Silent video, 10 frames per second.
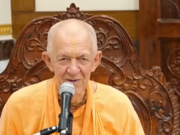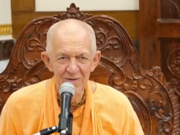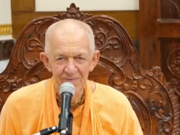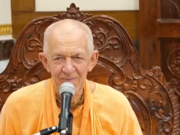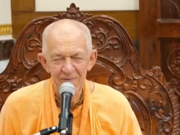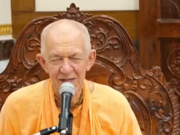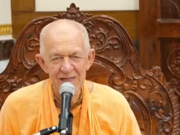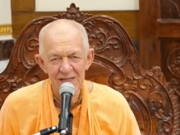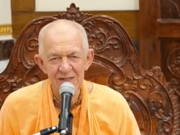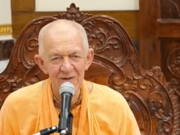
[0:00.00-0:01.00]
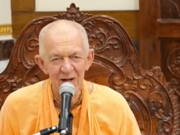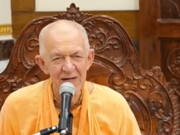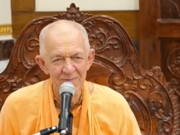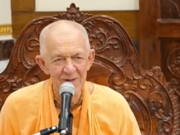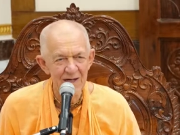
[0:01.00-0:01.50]
So they didn't
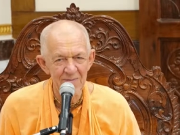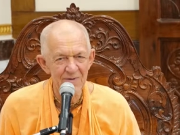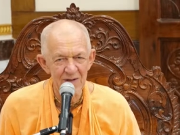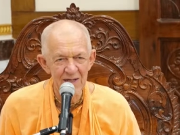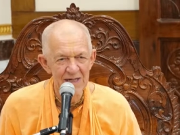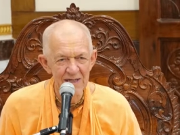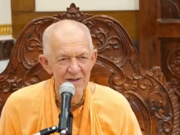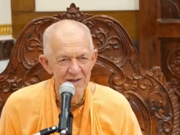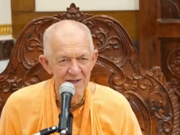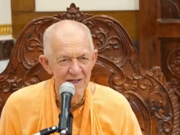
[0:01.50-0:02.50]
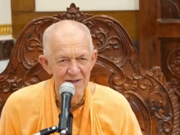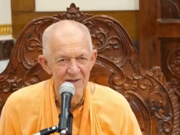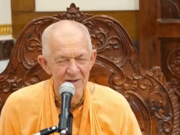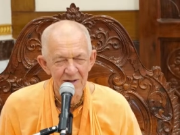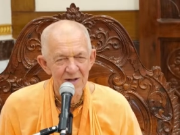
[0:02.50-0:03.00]
let him come to the kirtan.
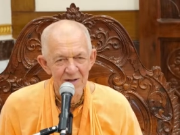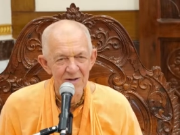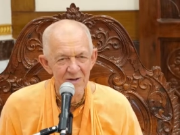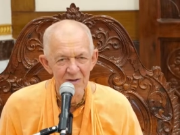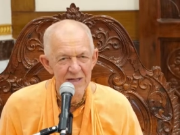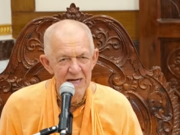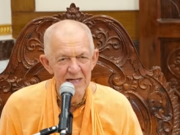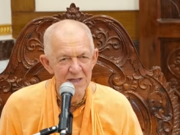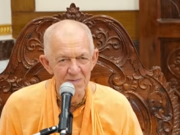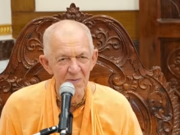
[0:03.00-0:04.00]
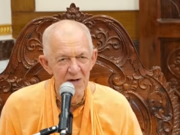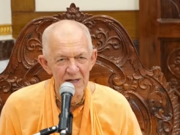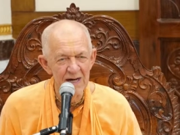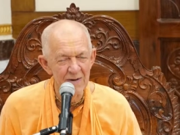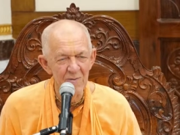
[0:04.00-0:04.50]
So the next
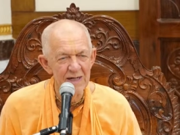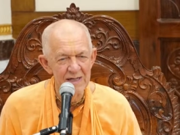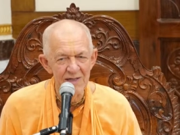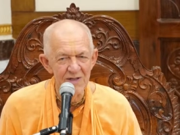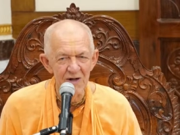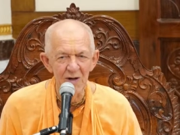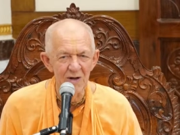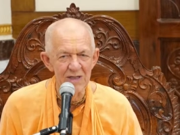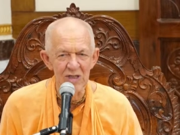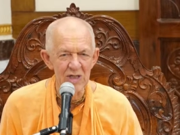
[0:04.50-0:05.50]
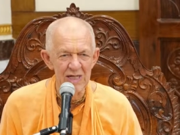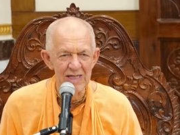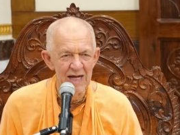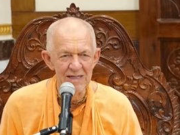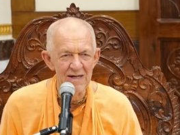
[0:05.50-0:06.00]
morning, when he saw Lord
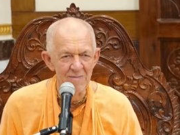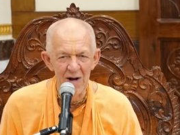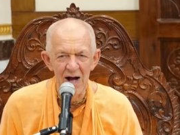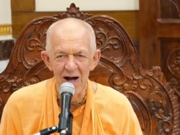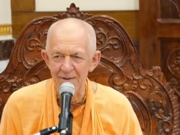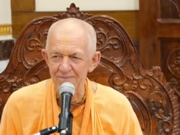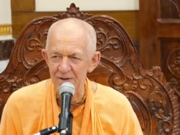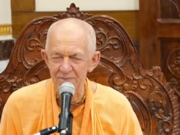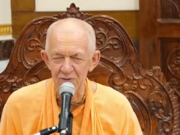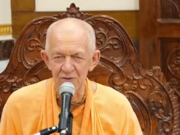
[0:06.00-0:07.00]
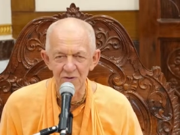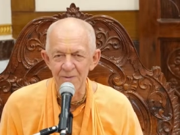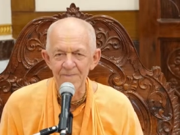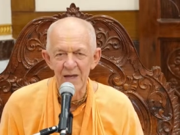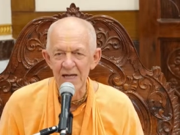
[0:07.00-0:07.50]
Chaitanya
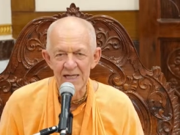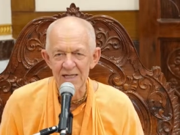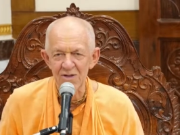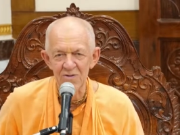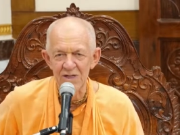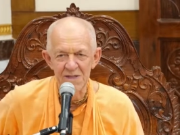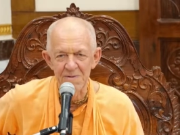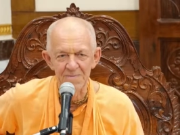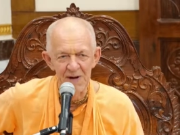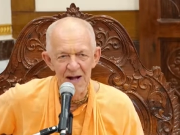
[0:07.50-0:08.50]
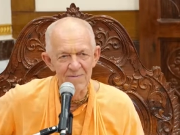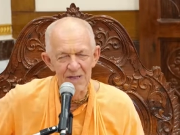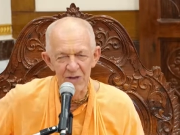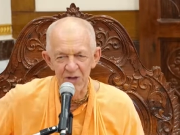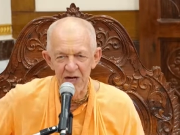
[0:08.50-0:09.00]
Mahaprabhu, he took his
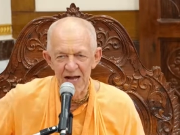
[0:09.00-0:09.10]
brahman